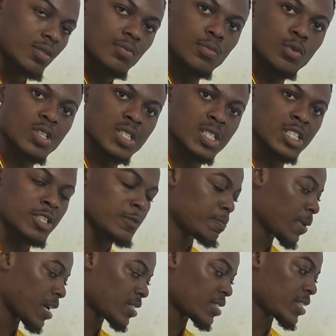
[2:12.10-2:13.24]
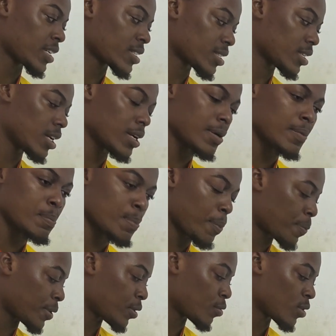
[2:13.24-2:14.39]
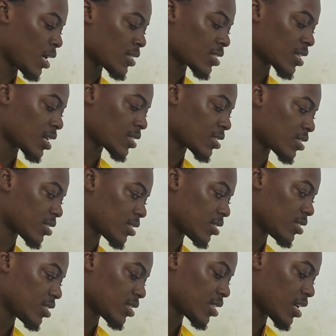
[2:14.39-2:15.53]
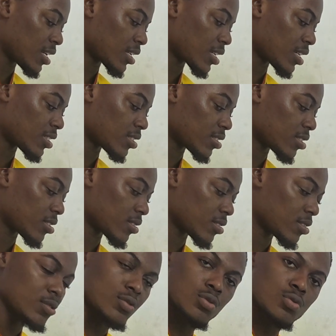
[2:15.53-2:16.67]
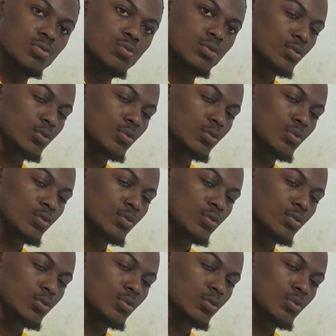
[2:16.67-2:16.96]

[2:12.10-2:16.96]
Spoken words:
Because it's bisect perpendicular, it cuts, this line cuts it into two.